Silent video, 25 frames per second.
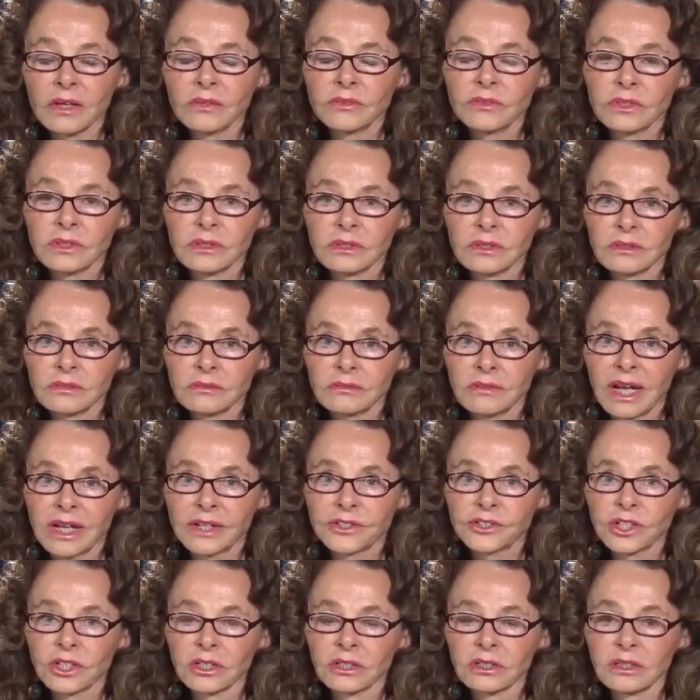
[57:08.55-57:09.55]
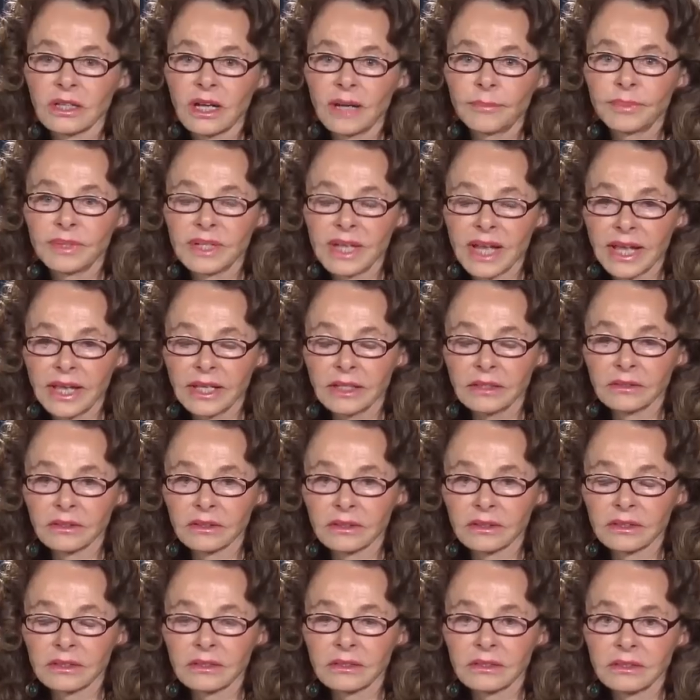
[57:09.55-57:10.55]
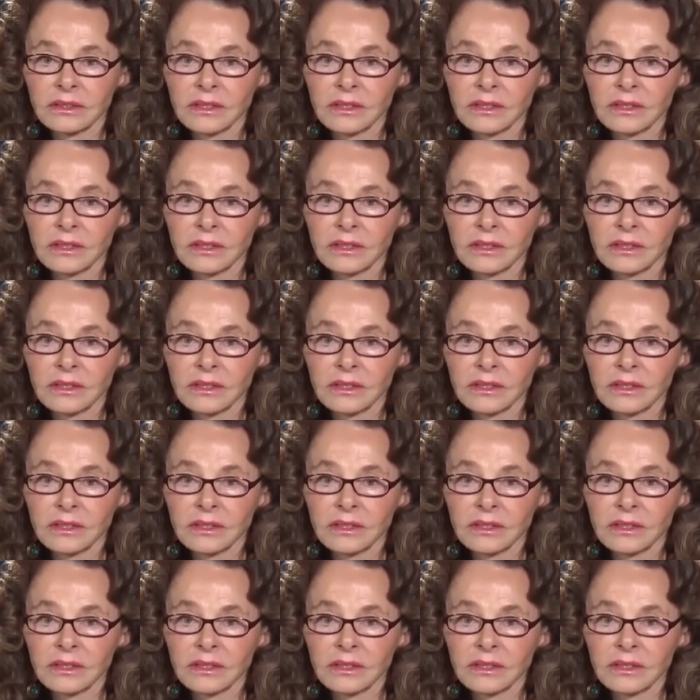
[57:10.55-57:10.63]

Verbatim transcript: the rancher up in Haigler,